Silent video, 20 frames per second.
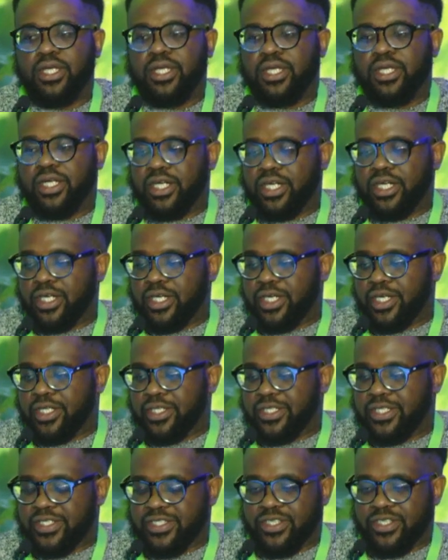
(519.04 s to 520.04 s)

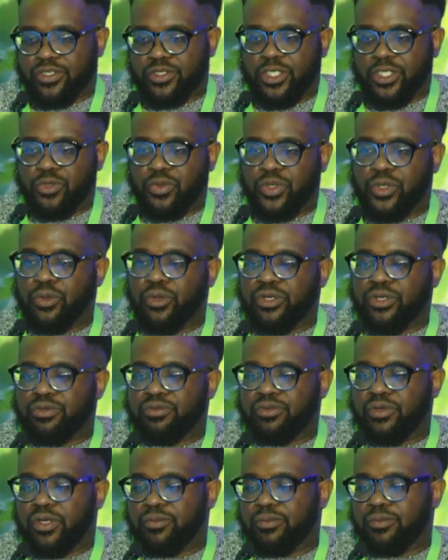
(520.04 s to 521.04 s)
the results that we got
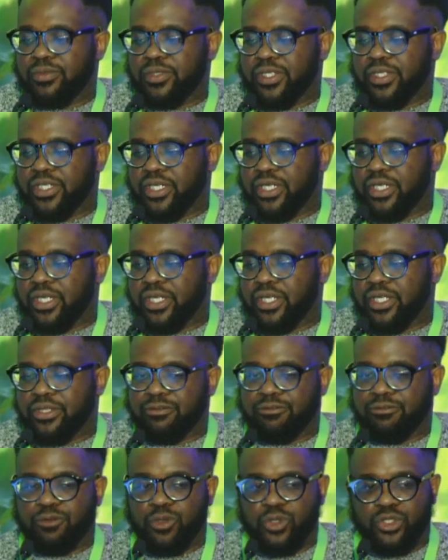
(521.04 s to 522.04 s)
from
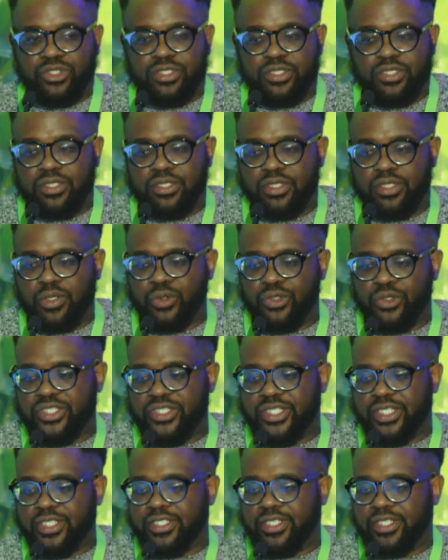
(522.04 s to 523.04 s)
the Fortune
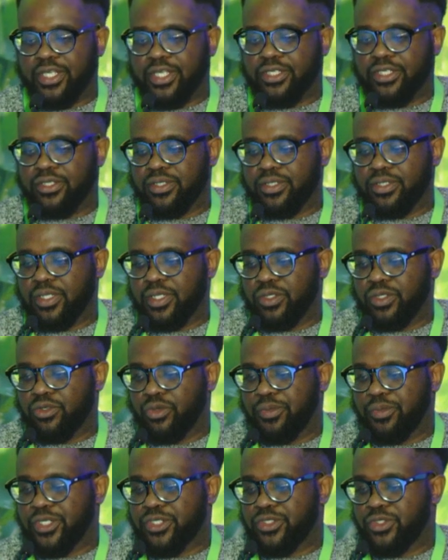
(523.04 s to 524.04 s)
orchard in
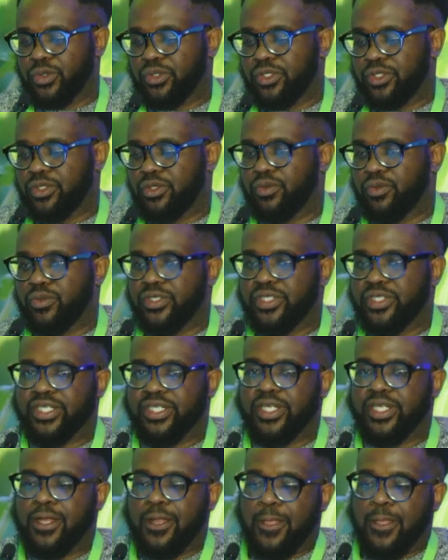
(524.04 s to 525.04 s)
Robertson,
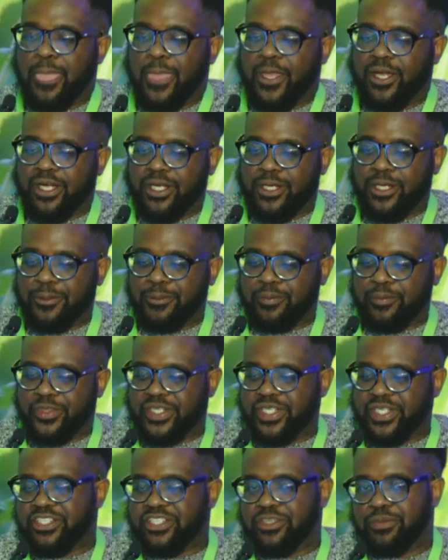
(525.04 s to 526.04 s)
where 3
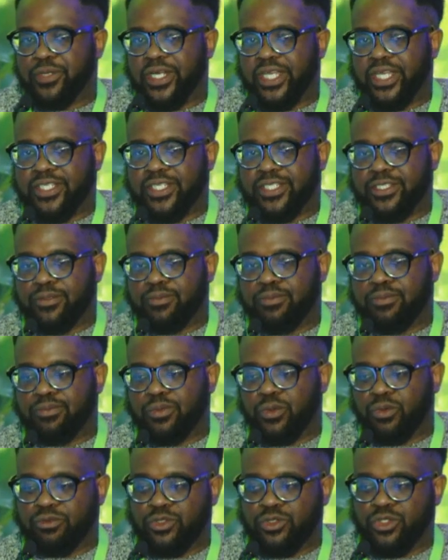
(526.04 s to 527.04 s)
dripper lines
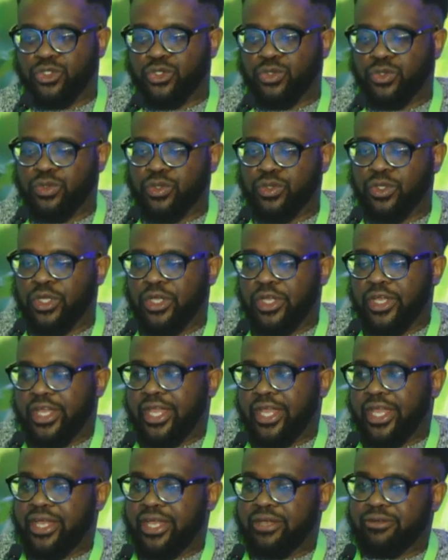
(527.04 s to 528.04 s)
proved to
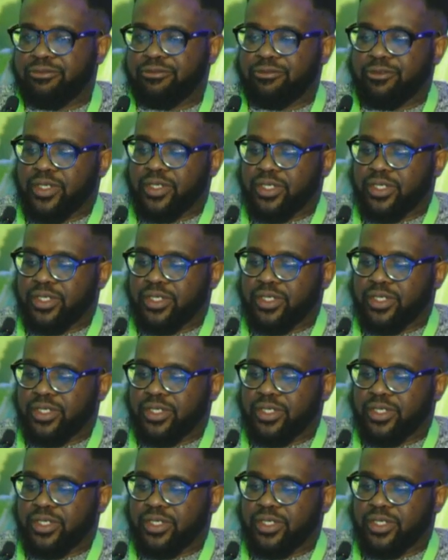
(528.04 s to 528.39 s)
have